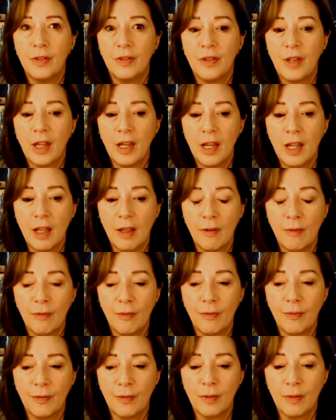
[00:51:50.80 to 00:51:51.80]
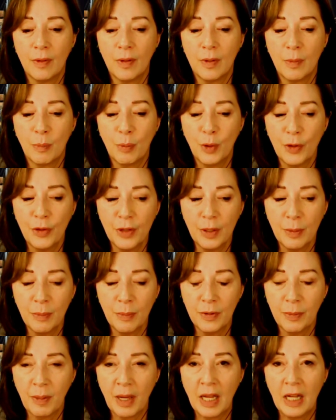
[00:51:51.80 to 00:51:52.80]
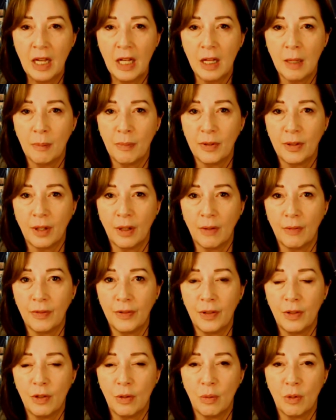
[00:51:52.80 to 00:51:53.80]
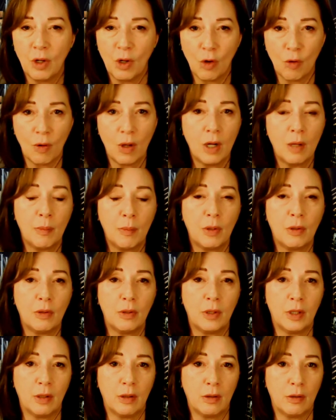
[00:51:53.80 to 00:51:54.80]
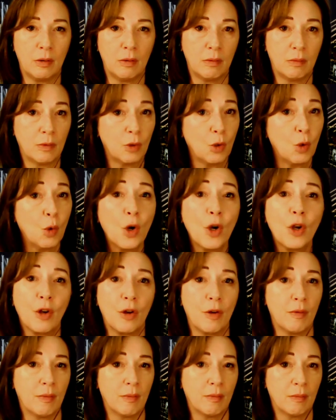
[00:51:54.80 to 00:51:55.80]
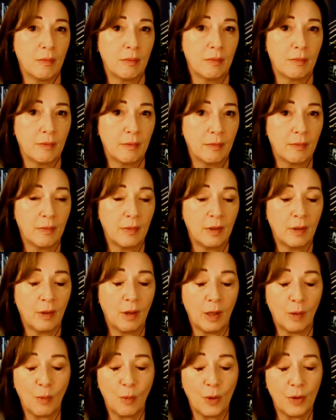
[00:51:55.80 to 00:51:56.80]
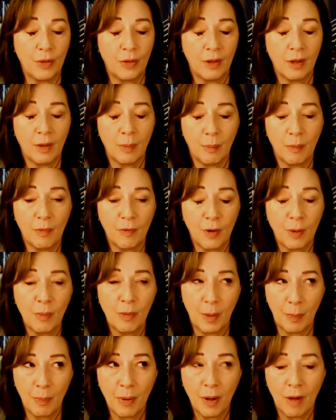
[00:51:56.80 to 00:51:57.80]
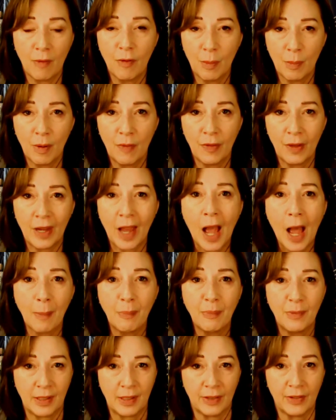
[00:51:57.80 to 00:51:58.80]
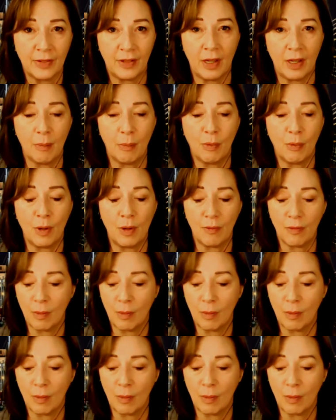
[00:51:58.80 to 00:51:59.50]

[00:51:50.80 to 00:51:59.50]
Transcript: they have. put them, painted themselves into an incredible little corner, like with uh, from the from of the optics standpoint,